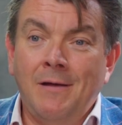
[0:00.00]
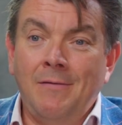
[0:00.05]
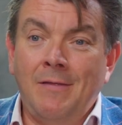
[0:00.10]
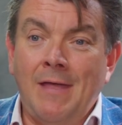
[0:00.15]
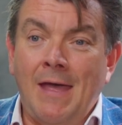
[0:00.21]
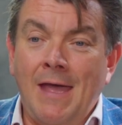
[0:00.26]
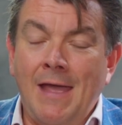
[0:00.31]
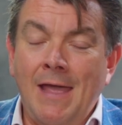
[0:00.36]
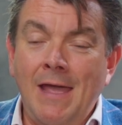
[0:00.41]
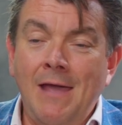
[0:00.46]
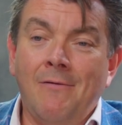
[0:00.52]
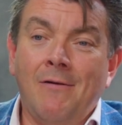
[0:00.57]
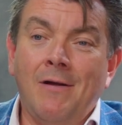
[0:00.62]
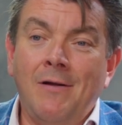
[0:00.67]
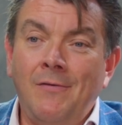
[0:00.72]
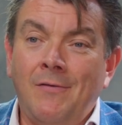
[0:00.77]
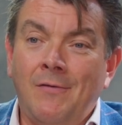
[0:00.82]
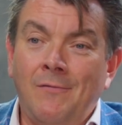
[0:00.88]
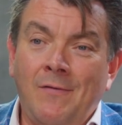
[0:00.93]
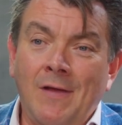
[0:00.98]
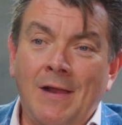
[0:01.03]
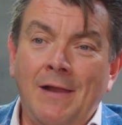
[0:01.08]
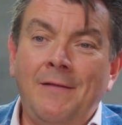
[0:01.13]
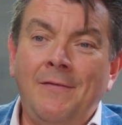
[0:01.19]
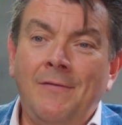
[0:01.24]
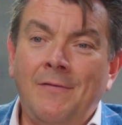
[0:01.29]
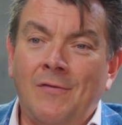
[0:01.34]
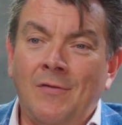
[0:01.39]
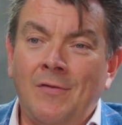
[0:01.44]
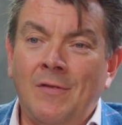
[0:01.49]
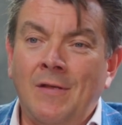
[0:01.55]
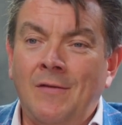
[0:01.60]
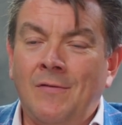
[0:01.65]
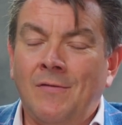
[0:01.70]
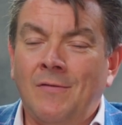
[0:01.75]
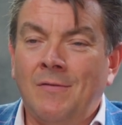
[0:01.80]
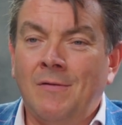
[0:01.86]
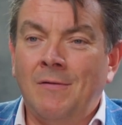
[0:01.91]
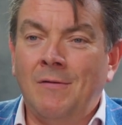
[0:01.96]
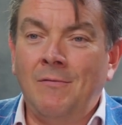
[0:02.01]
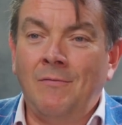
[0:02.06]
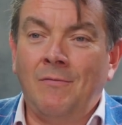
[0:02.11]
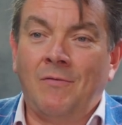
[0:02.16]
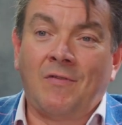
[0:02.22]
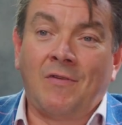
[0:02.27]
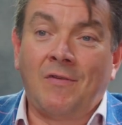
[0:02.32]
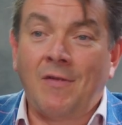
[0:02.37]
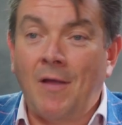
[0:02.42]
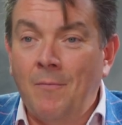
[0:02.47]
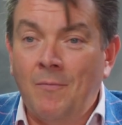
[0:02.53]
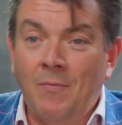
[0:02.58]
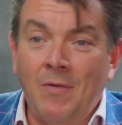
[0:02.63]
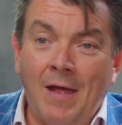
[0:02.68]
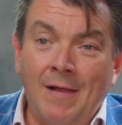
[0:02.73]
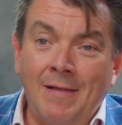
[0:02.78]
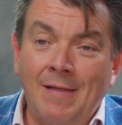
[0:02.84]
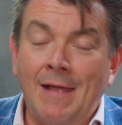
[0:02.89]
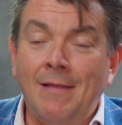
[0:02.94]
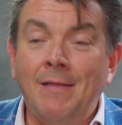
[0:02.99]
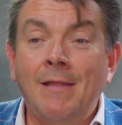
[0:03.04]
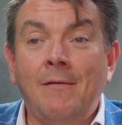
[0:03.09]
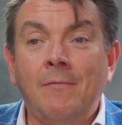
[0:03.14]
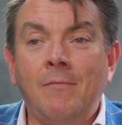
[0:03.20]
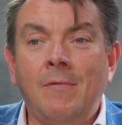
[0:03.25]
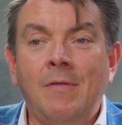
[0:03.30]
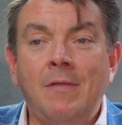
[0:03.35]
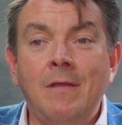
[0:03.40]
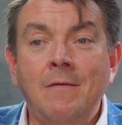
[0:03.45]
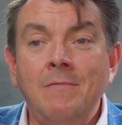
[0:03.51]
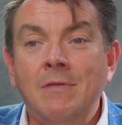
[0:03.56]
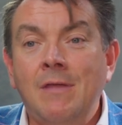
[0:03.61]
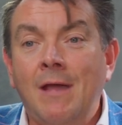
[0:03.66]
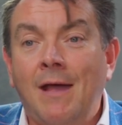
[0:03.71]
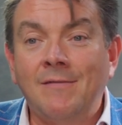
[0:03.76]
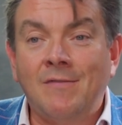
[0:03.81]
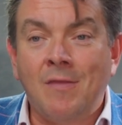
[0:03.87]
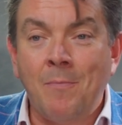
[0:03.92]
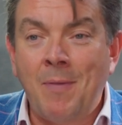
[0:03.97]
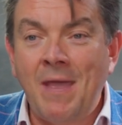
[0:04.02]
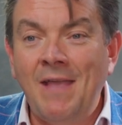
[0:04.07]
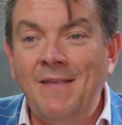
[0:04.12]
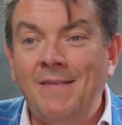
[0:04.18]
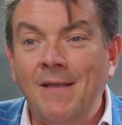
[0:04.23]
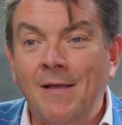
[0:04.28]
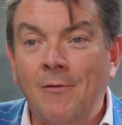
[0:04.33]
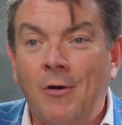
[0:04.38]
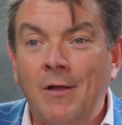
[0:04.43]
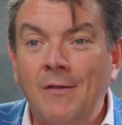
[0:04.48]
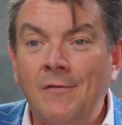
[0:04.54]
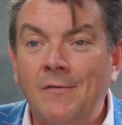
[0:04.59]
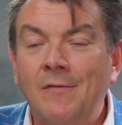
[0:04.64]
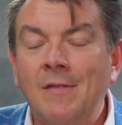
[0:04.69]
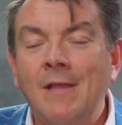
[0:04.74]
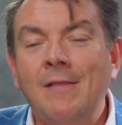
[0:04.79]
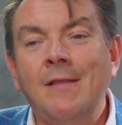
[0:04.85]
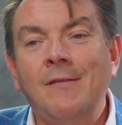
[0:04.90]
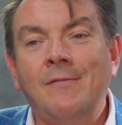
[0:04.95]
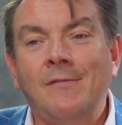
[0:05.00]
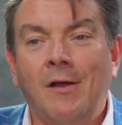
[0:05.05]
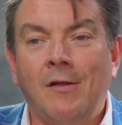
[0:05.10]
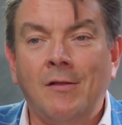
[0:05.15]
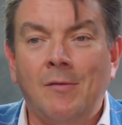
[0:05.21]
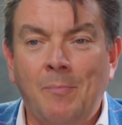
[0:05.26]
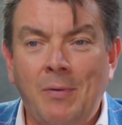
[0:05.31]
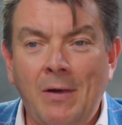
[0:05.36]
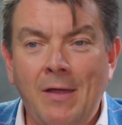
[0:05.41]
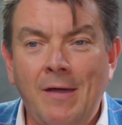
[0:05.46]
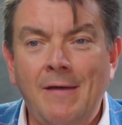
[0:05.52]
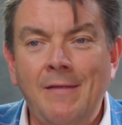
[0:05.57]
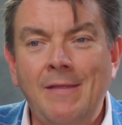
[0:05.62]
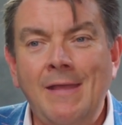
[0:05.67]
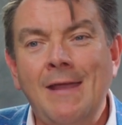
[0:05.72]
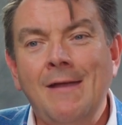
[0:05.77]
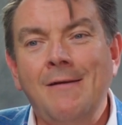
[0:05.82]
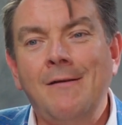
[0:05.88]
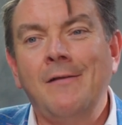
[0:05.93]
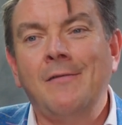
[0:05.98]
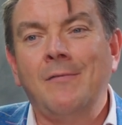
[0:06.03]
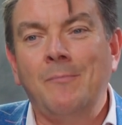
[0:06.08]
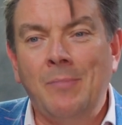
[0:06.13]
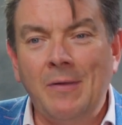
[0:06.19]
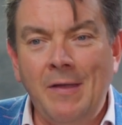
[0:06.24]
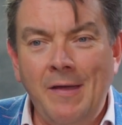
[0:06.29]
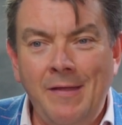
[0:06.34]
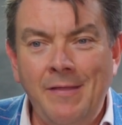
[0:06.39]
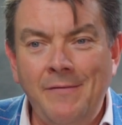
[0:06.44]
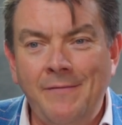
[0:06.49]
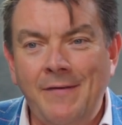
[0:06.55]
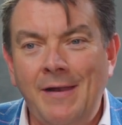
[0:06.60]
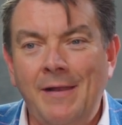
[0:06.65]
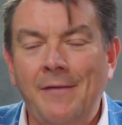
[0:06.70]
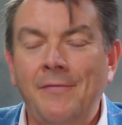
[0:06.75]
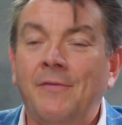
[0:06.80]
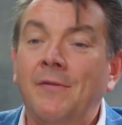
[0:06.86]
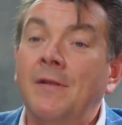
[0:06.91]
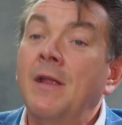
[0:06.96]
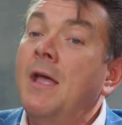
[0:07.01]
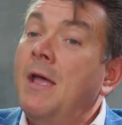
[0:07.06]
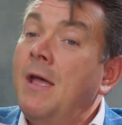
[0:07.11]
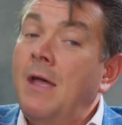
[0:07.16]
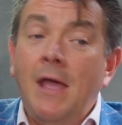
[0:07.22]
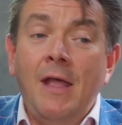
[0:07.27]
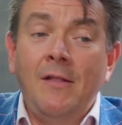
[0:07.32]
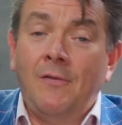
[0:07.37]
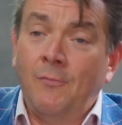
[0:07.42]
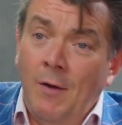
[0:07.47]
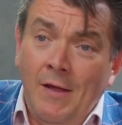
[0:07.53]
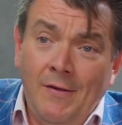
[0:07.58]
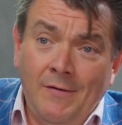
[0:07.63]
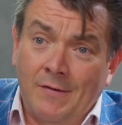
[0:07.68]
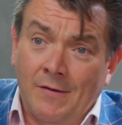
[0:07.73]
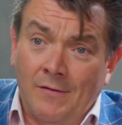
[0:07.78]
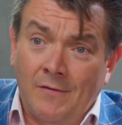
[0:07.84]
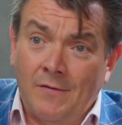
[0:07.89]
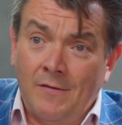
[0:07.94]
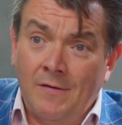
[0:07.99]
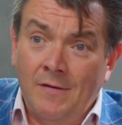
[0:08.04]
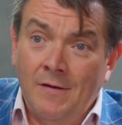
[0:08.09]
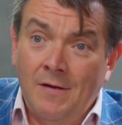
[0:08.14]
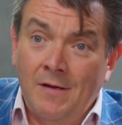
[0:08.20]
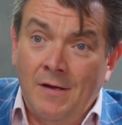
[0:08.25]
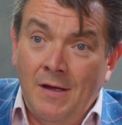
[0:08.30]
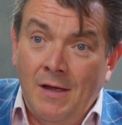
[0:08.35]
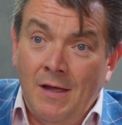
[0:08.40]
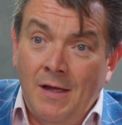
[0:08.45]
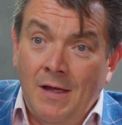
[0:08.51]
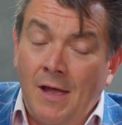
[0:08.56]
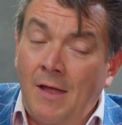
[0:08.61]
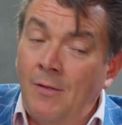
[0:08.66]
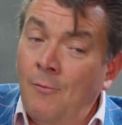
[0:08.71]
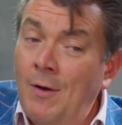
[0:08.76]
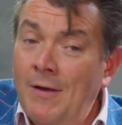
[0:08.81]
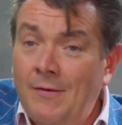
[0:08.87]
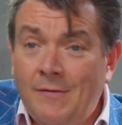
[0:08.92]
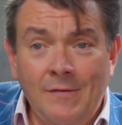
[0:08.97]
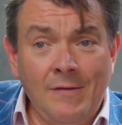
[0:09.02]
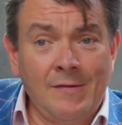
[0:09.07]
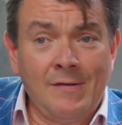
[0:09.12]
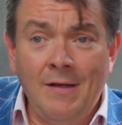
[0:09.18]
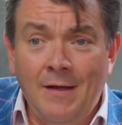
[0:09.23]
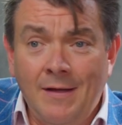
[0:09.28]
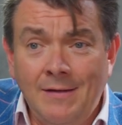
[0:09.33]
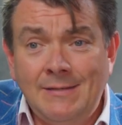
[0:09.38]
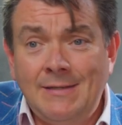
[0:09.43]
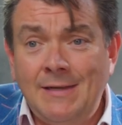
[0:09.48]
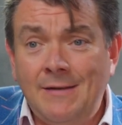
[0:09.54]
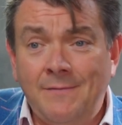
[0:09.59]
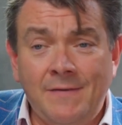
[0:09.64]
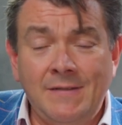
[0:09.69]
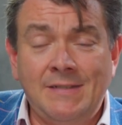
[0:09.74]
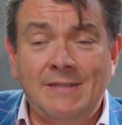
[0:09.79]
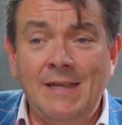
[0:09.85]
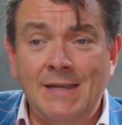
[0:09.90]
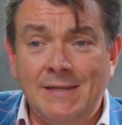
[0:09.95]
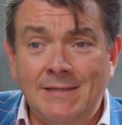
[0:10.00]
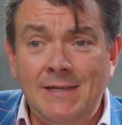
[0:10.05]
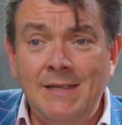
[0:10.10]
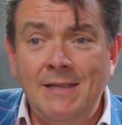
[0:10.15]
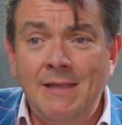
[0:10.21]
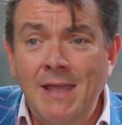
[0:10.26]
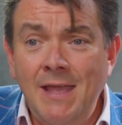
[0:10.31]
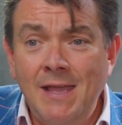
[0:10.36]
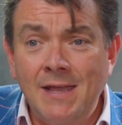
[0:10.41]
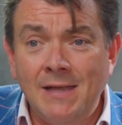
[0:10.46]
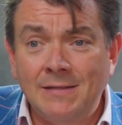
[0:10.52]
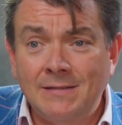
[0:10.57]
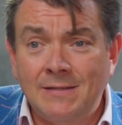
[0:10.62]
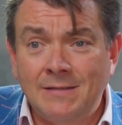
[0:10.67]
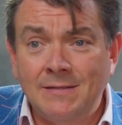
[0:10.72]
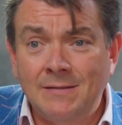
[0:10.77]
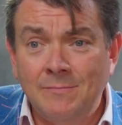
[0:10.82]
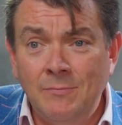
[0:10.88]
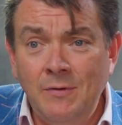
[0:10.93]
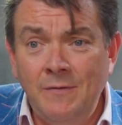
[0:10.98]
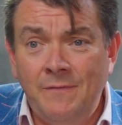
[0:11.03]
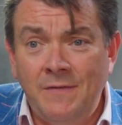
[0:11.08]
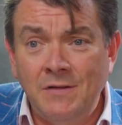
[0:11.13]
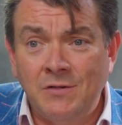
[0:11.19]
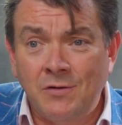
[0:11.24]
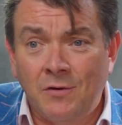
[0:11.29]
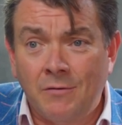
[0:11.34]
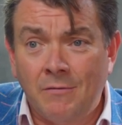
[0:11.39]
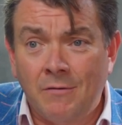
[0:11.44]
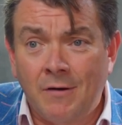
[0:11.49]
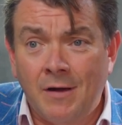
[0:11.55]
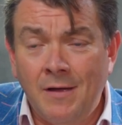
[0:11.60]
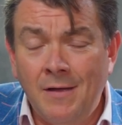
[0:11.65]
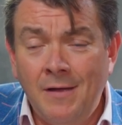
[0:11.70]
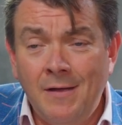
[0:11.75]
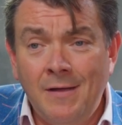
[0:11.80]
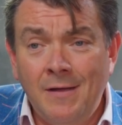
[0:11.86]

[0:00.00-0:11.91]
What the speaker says: heroes and villains, and there's some, and then that's the basic ones, and then they start to blur the heroes and blur the villains. Yeah. It's Westerns. Yeah. And the Westerns lasted for 60 years as a movie genre.